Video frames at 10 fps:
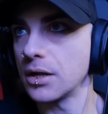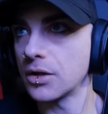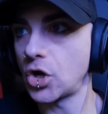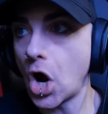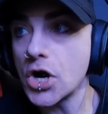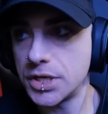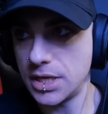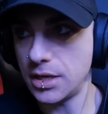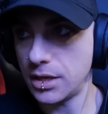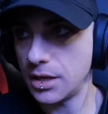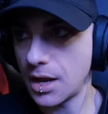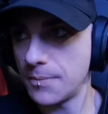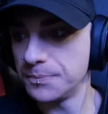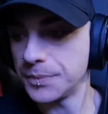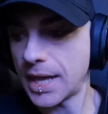car key
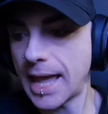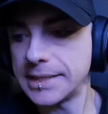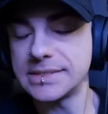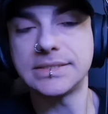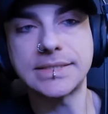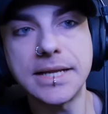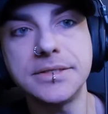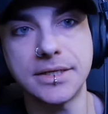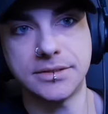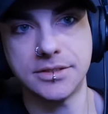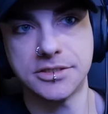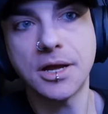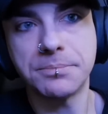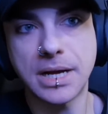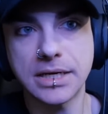and send it to
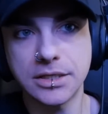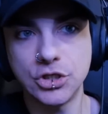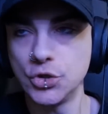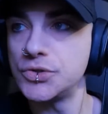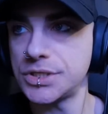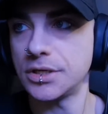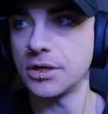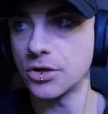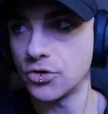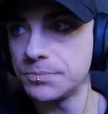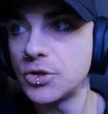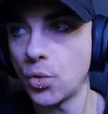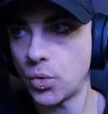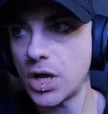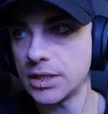somebody using a crypto
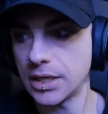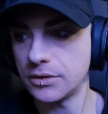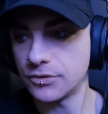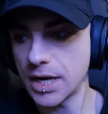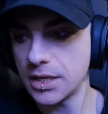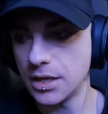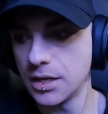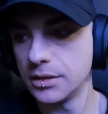wallet, right?